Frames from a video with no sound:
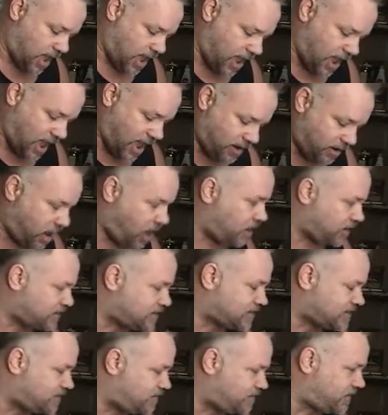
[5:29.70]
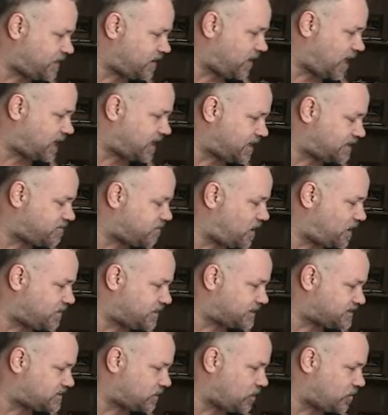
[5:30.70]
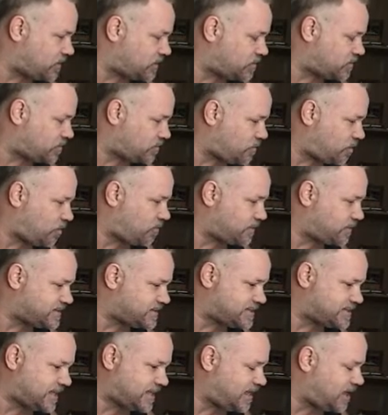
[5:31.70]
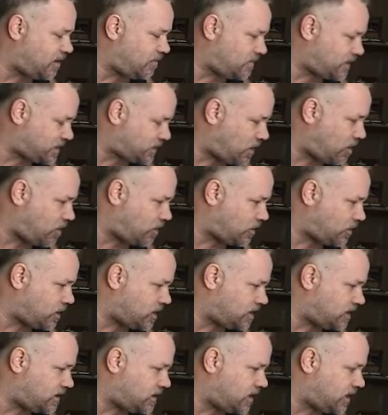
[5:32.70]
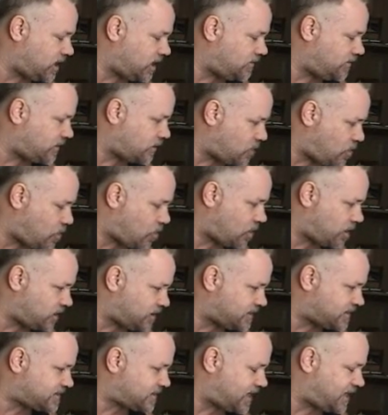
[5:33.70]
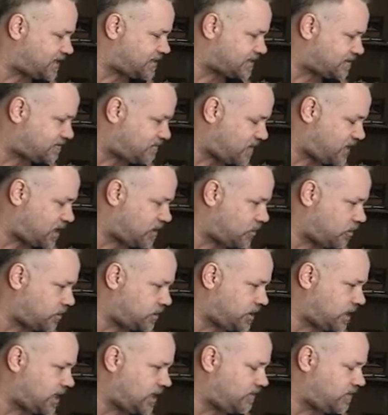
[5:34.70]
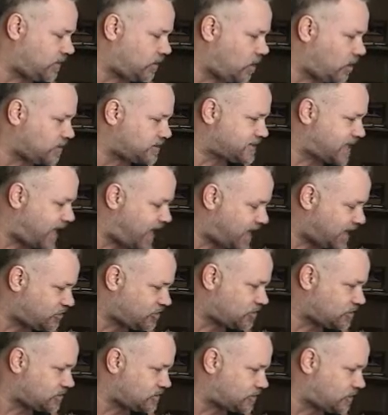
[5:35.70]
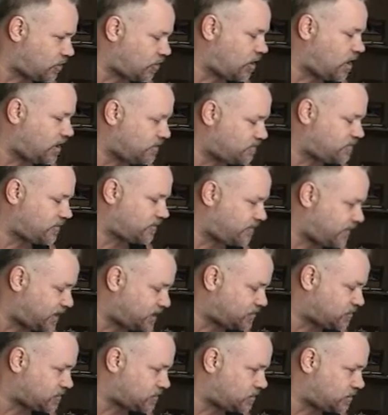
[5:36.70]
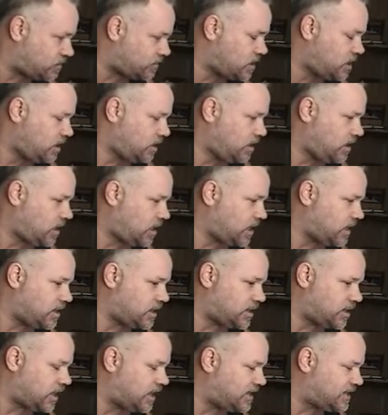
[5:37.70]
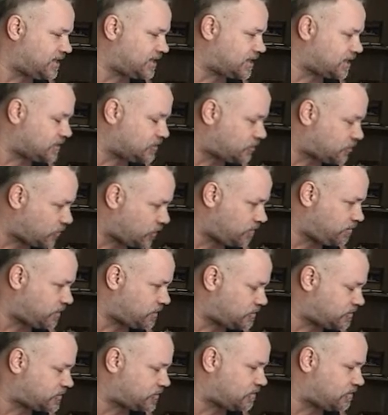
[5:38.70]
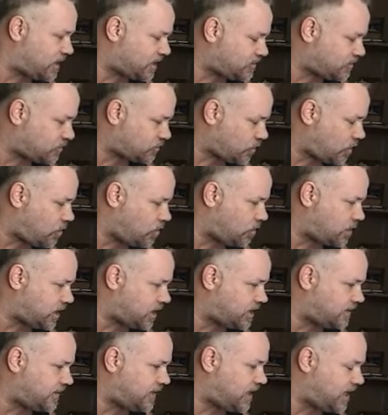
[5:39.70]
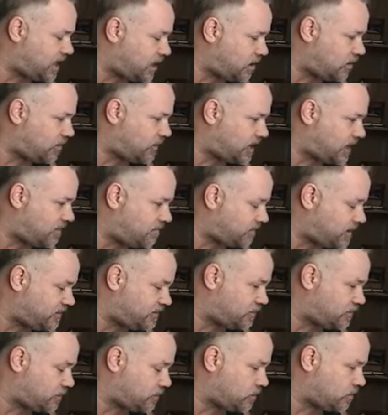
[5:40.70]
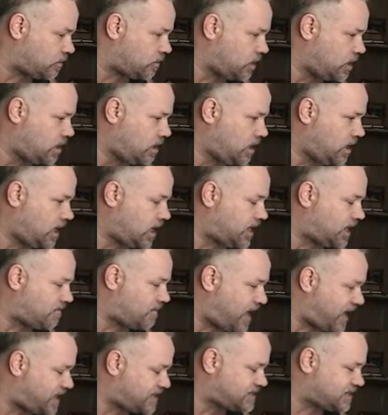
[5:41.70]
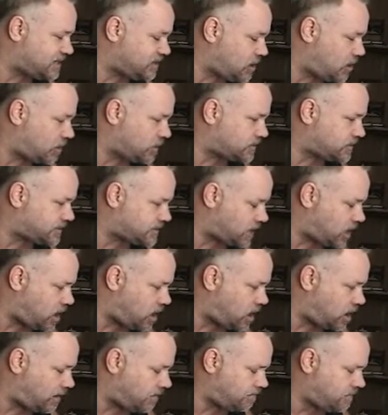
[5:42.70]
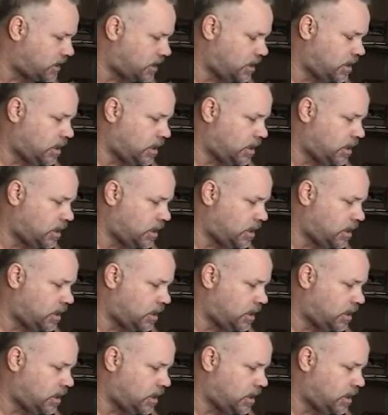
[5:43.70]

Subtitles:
I honestly feel like as public servants, your purpose is to help my daughter, and the court in this case has failed. And y'all's actions are unprofessional, and it contributes to my stroke and the hell that I've been through. And I'm asking y'all to stop.